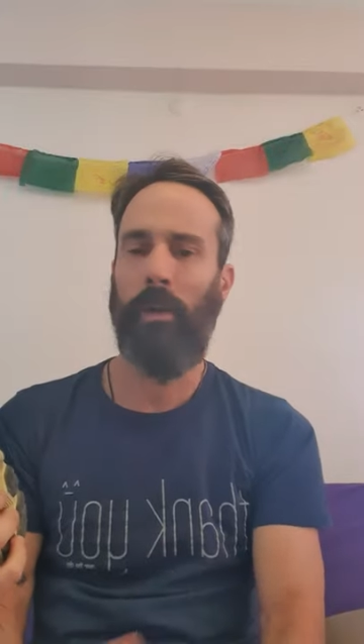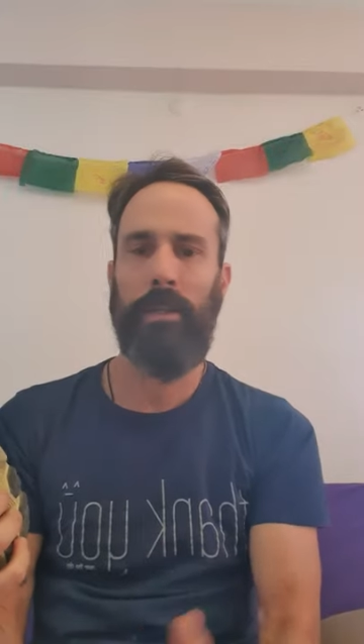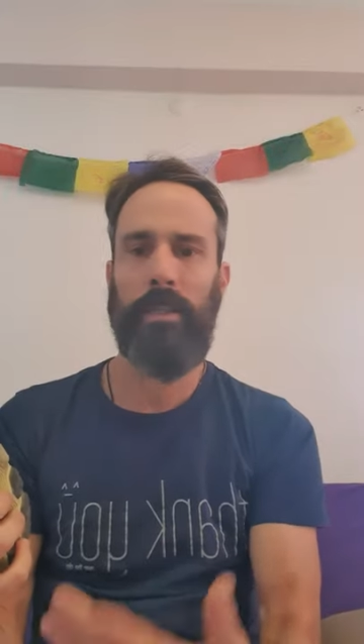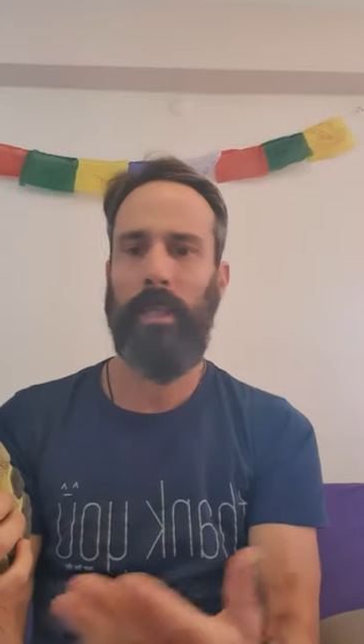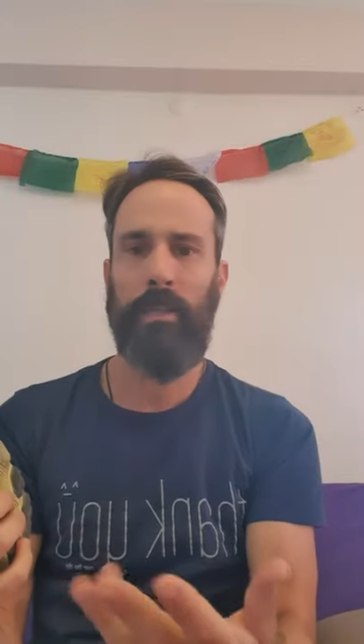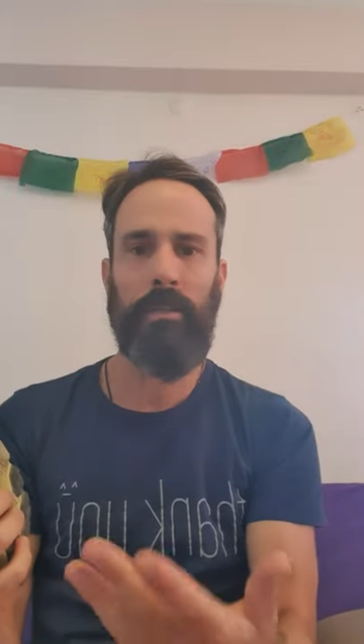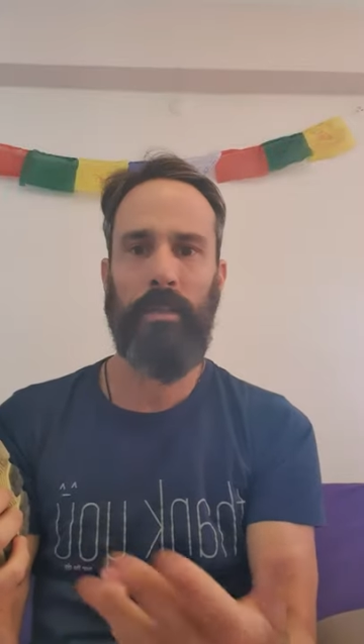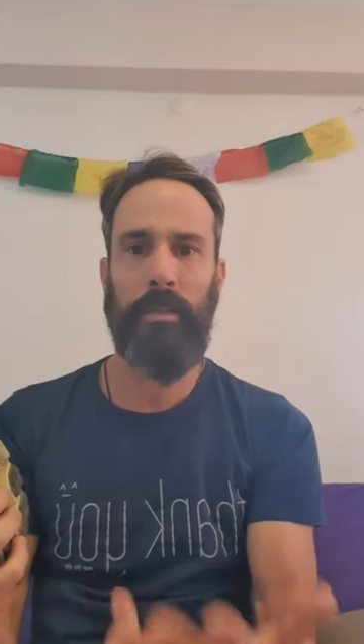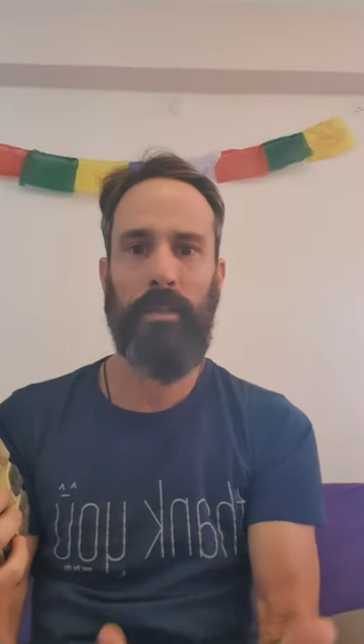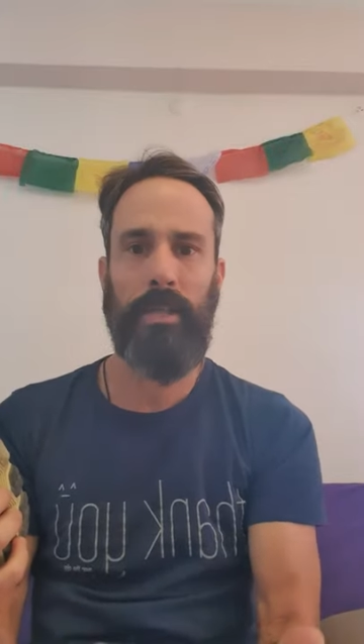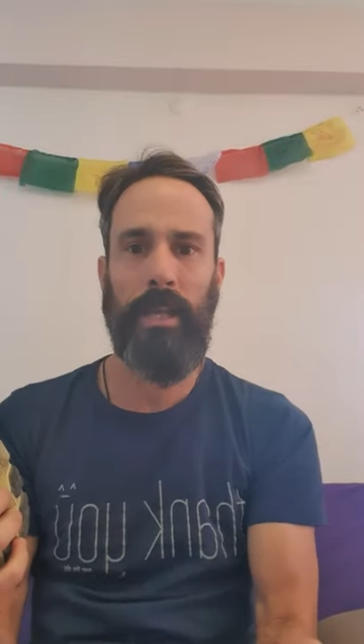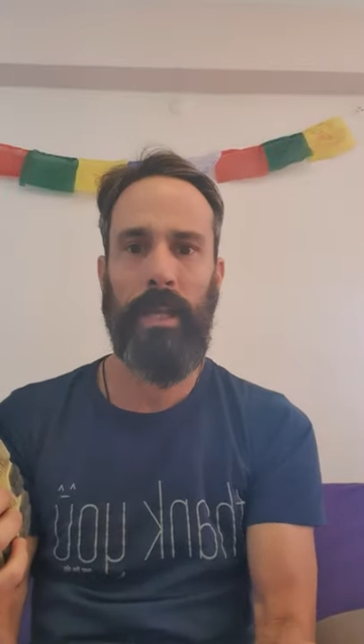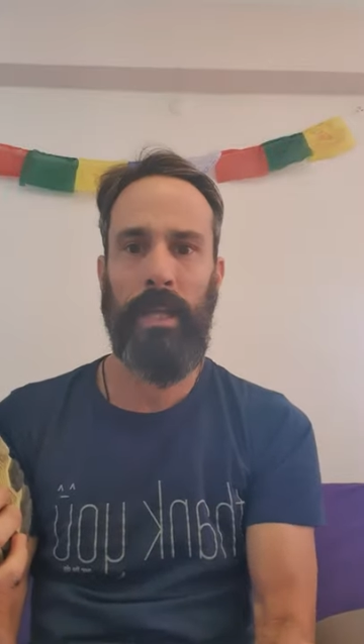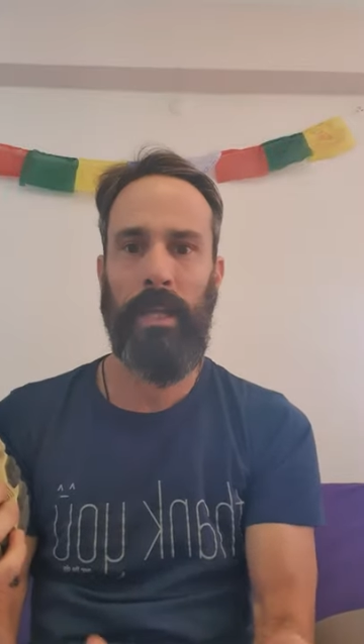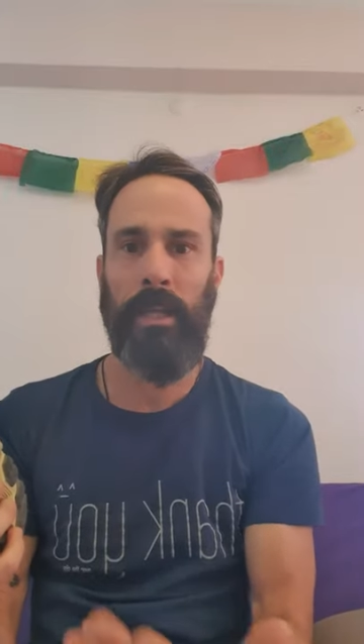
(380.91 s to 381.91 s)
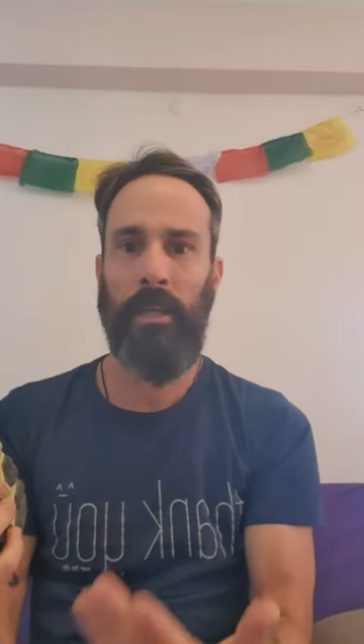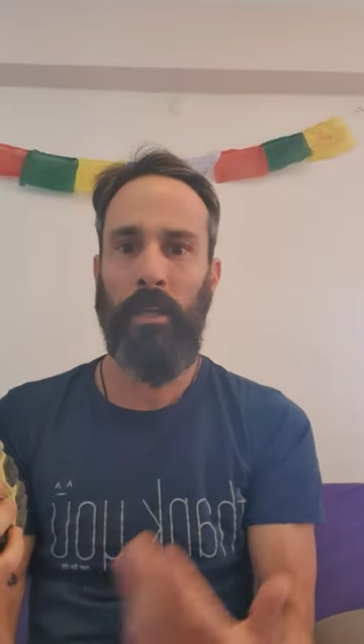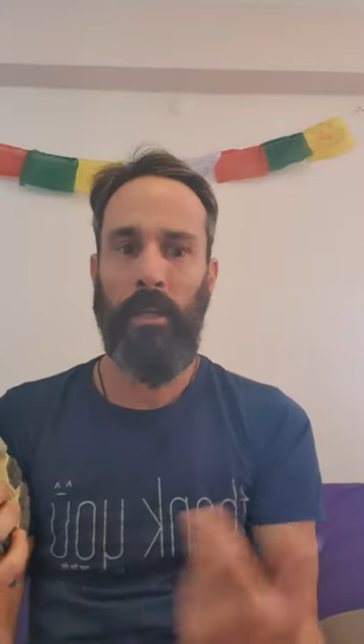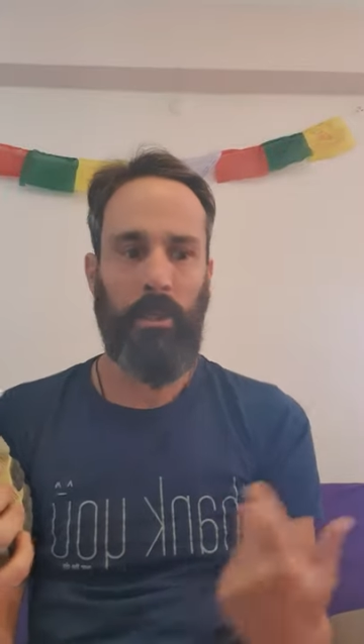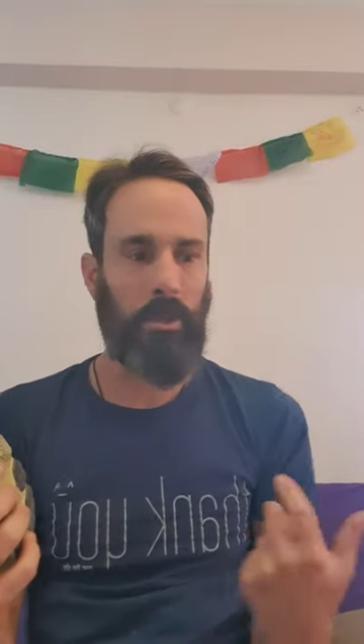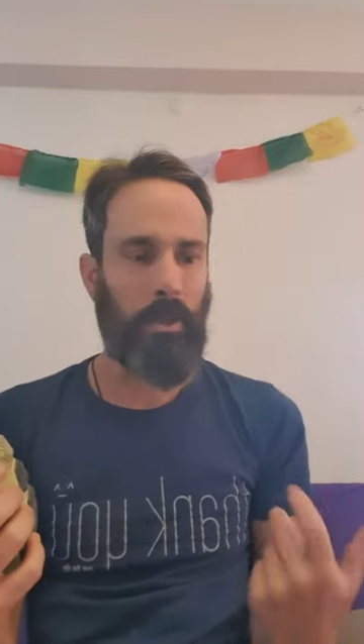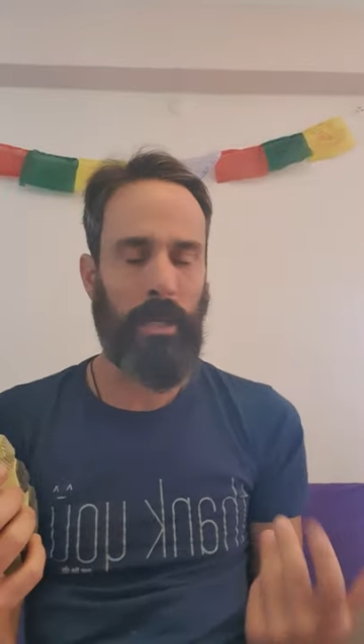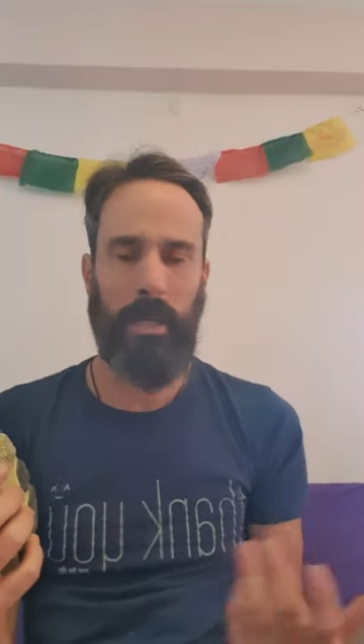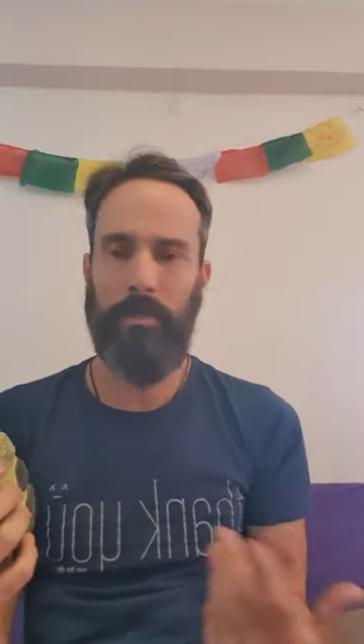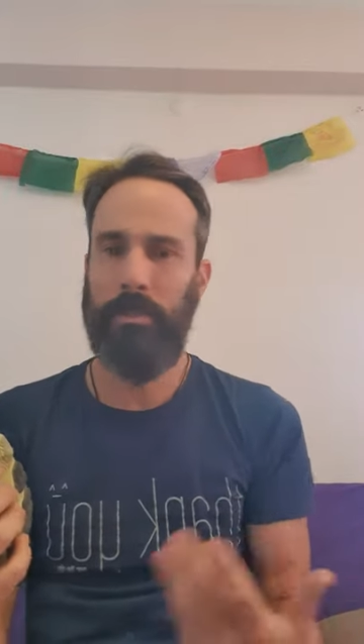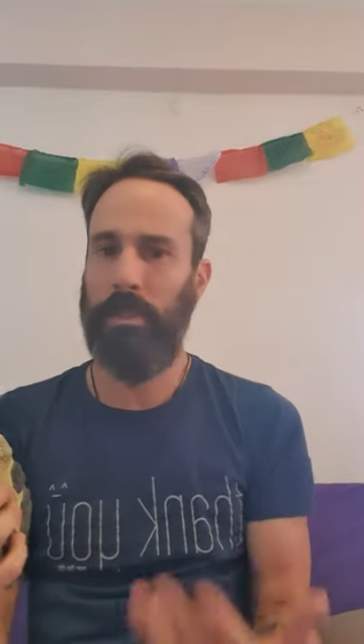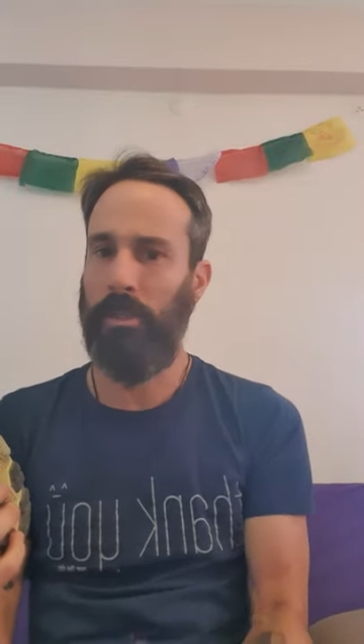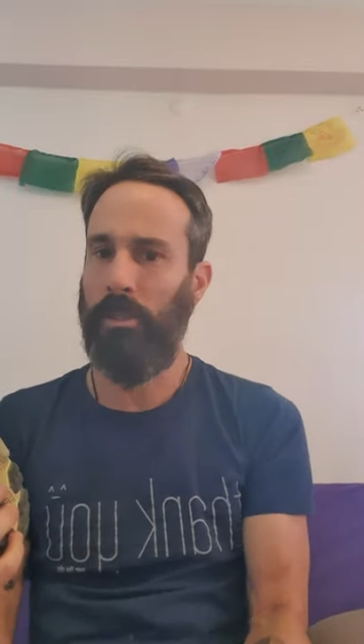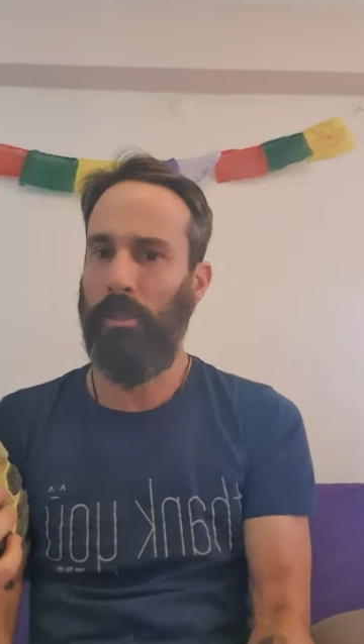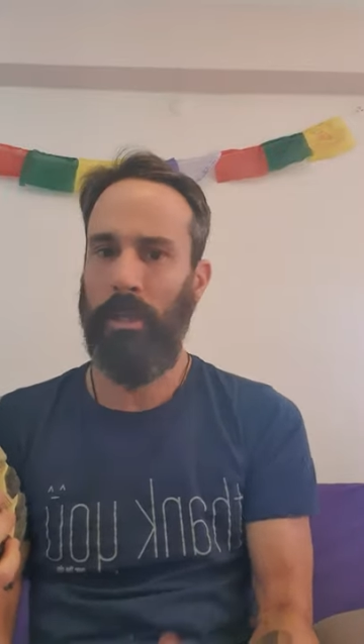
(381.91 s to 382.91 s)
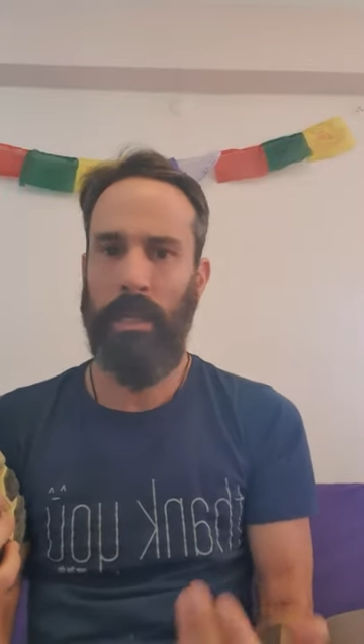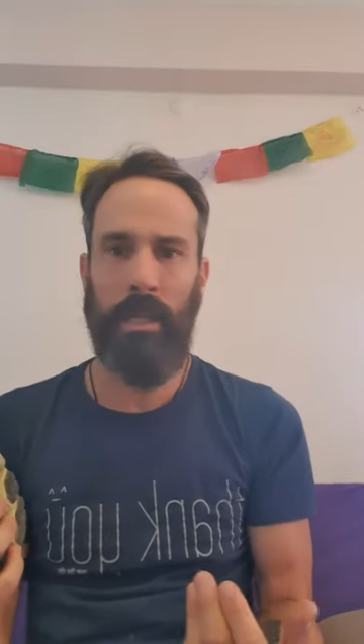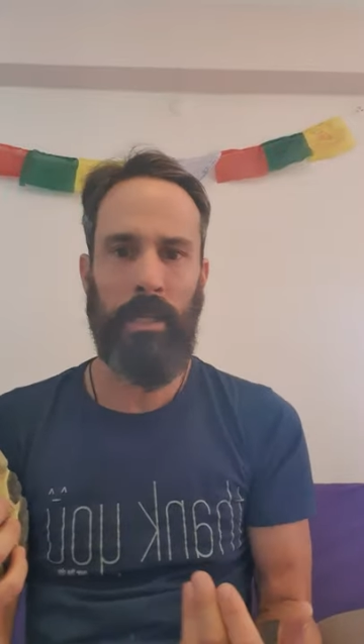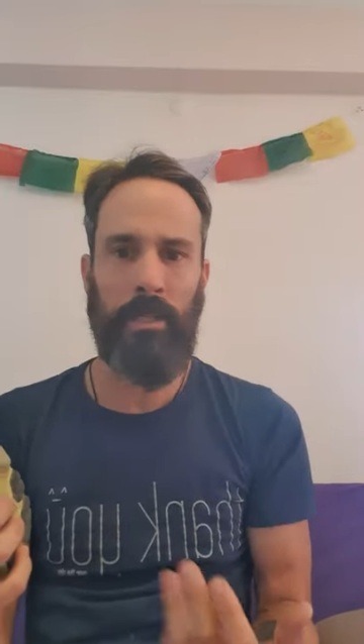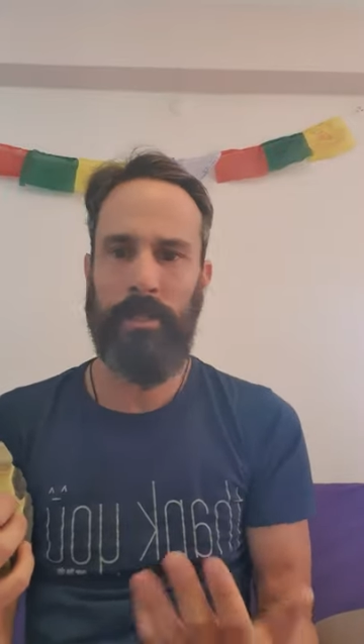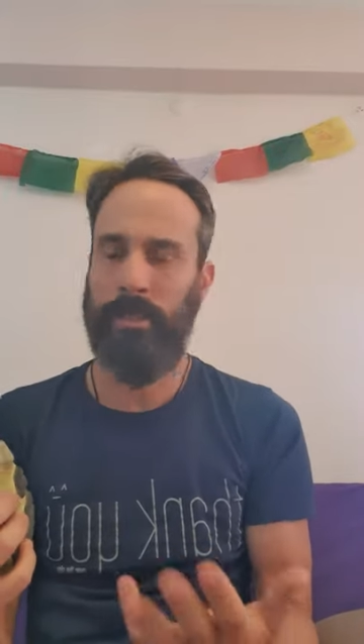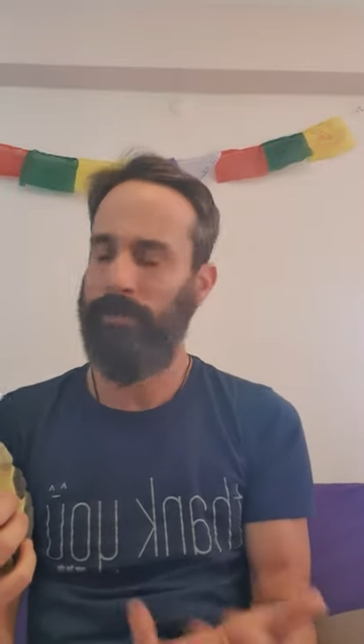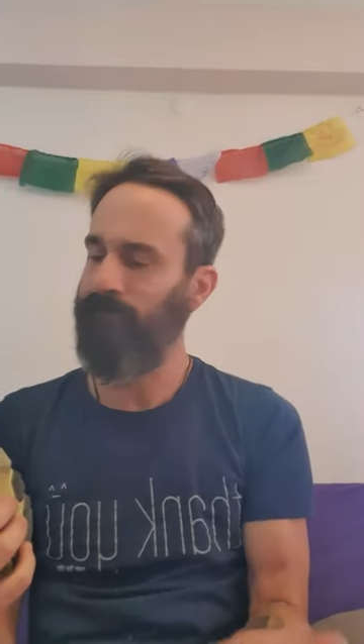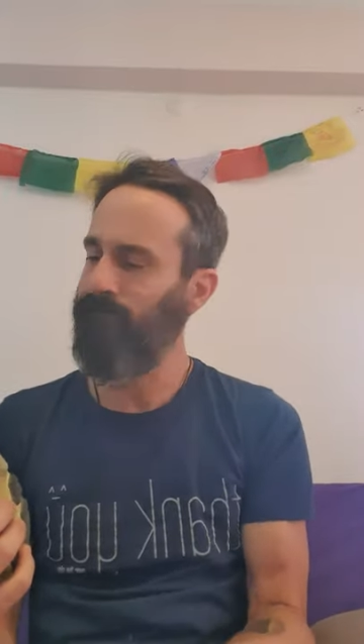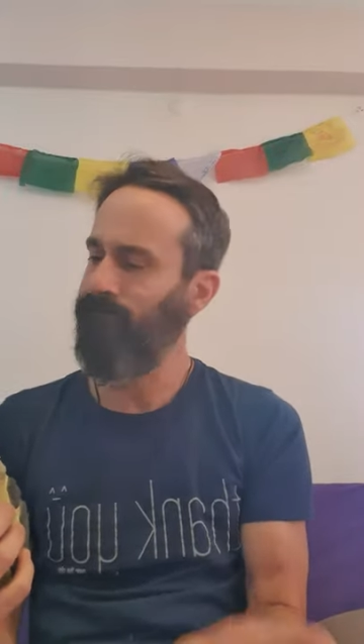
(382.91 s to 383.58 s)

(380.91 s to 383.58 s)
at the end of the day, your hips and your knees,